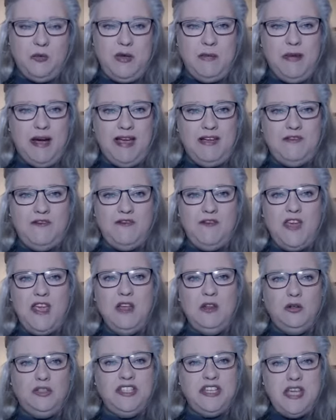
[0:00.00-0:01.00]
We might
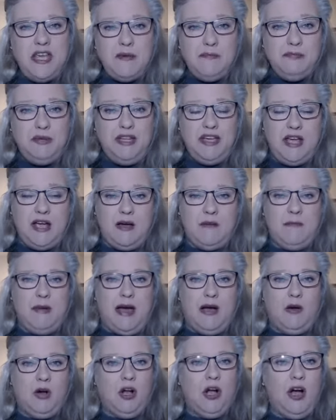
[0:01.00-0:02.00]
feel deeply
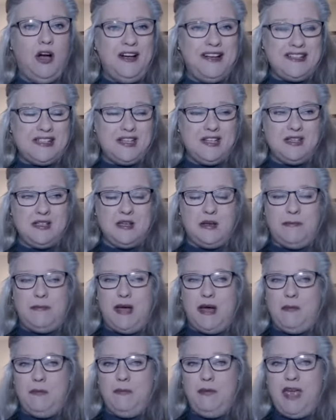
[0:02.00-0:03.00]
about causes,
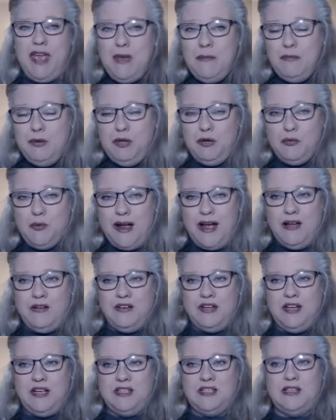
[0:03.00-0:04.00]
about people
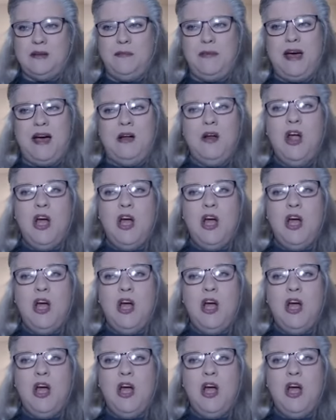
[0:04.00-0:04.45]
around us, about